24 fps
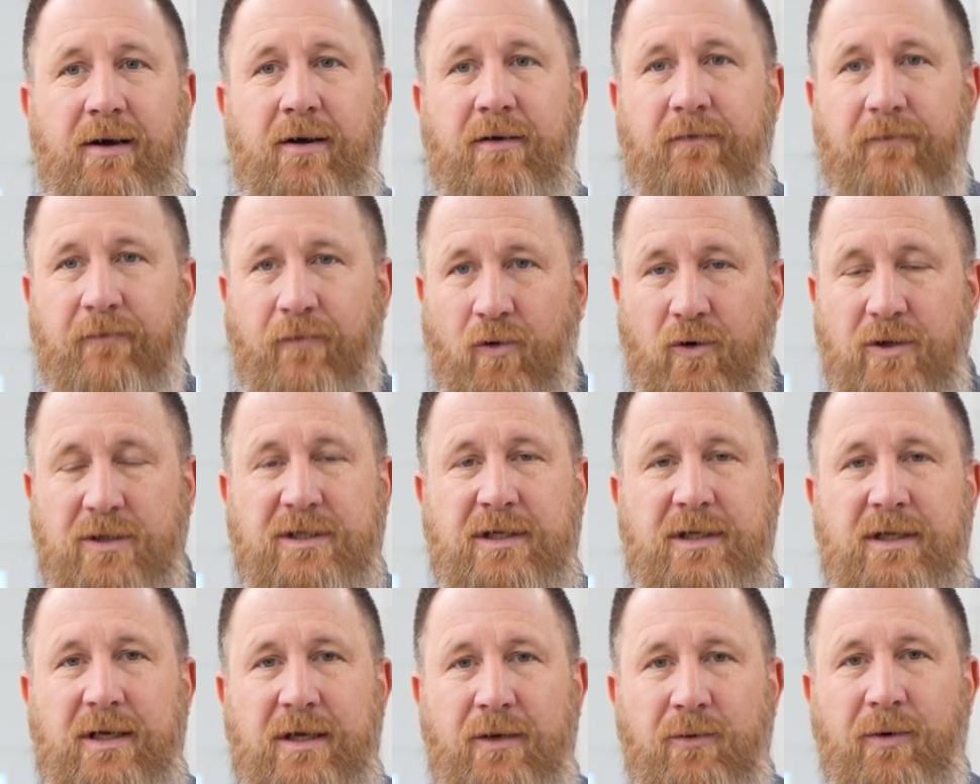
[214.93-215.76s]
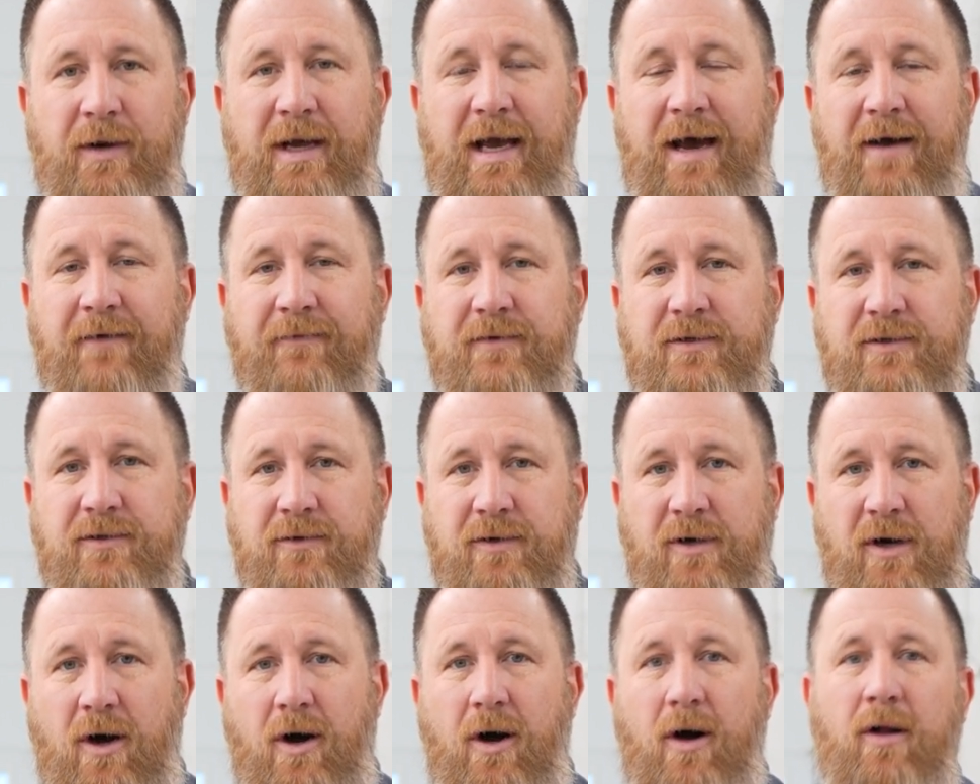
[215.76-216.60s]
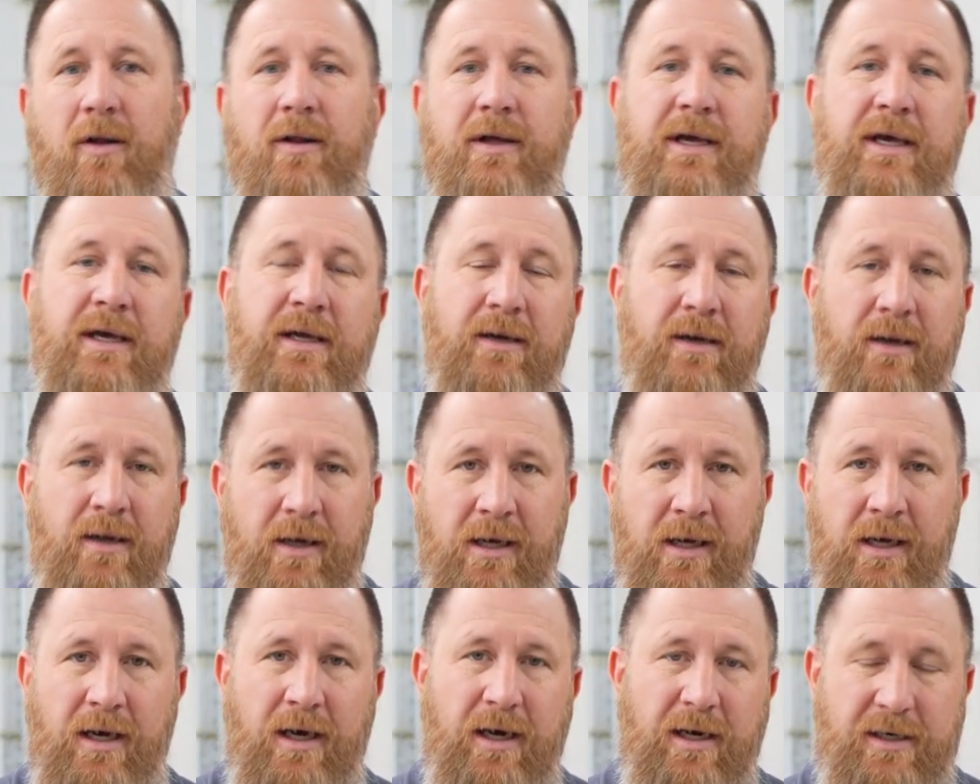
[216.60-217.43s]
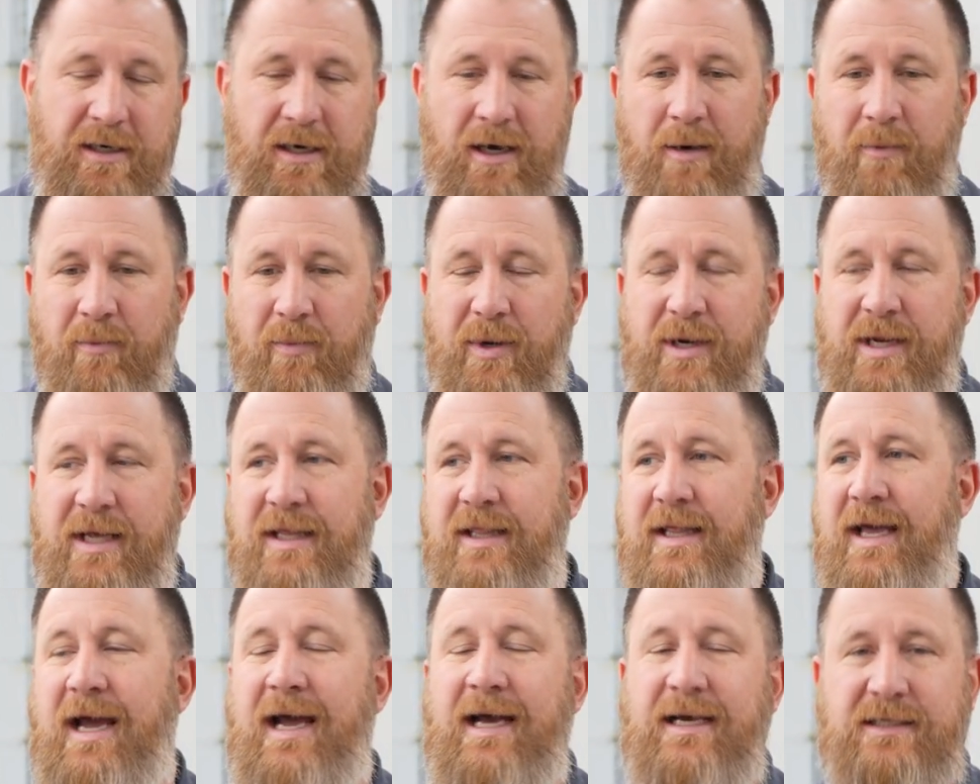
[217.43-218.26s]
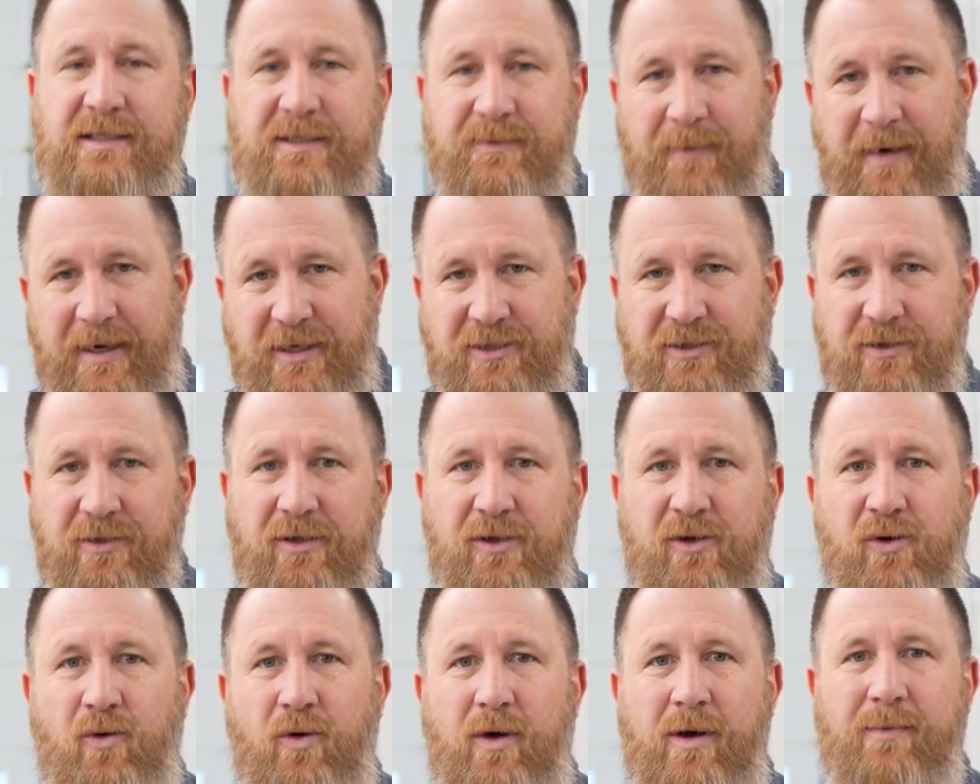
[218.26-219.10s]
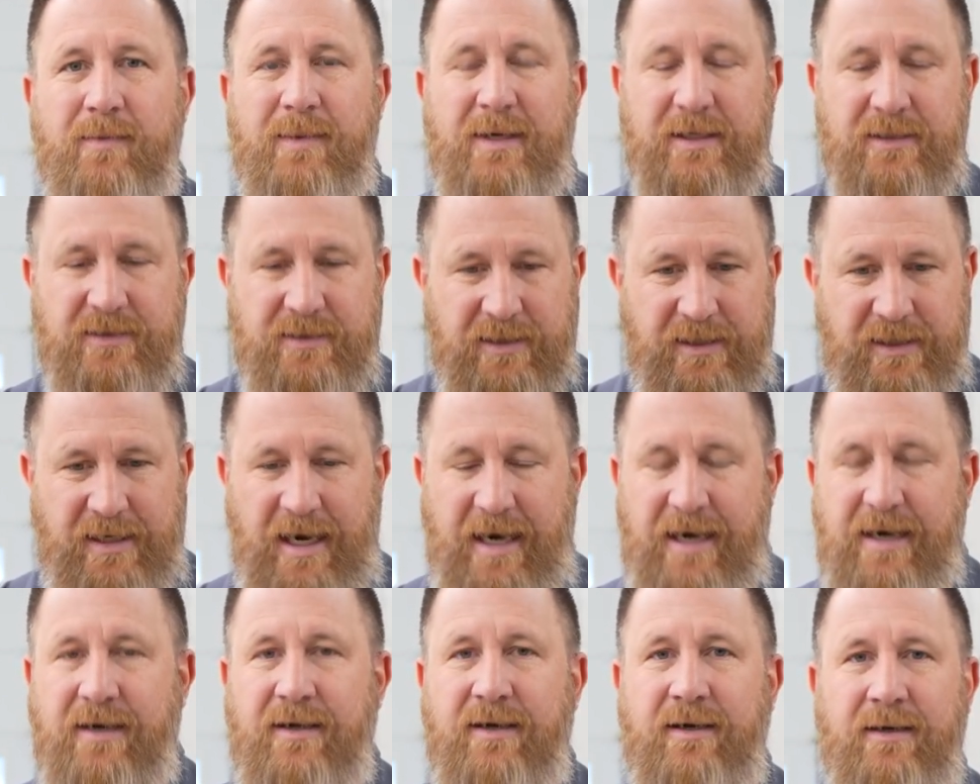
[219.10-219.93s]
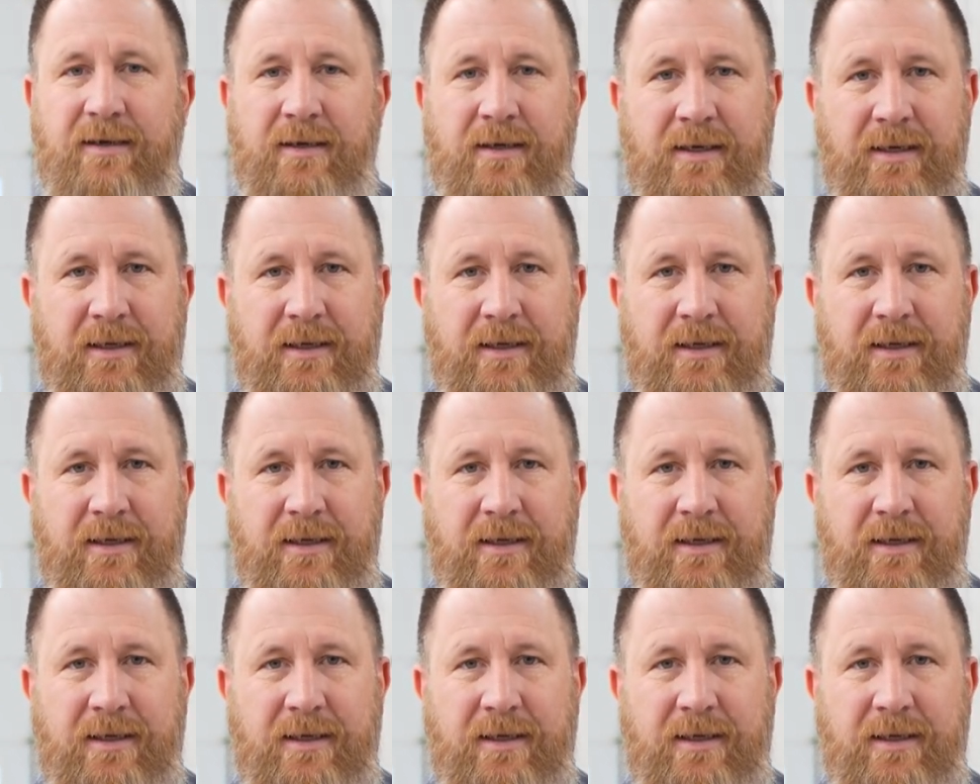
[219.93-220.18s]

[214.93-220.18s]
unfortunately, we have to call in a company that has special equipment to kind of